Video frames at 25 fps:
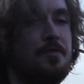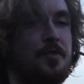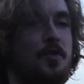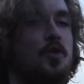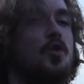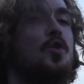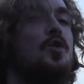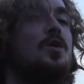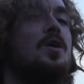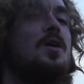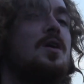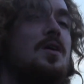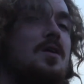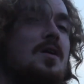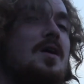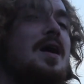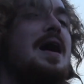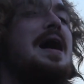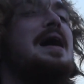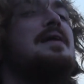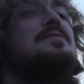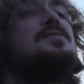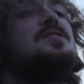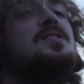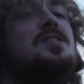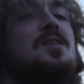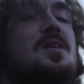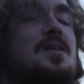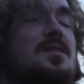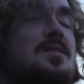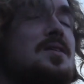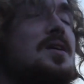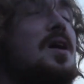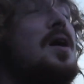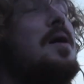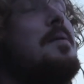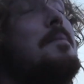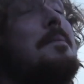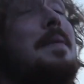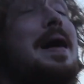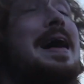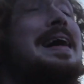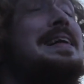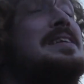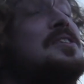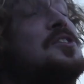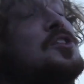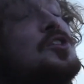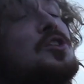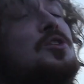Photographs on your
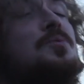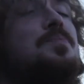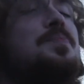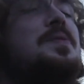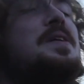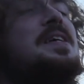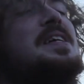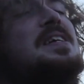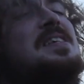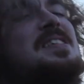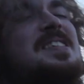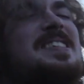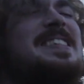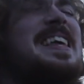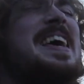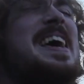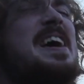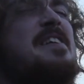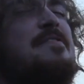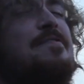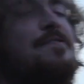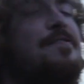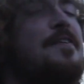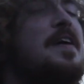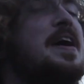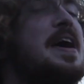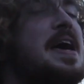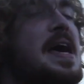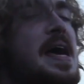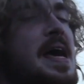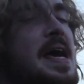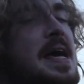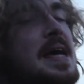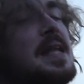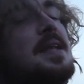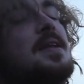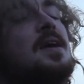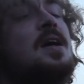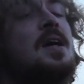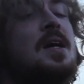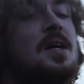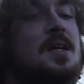mantelpiece, they fade,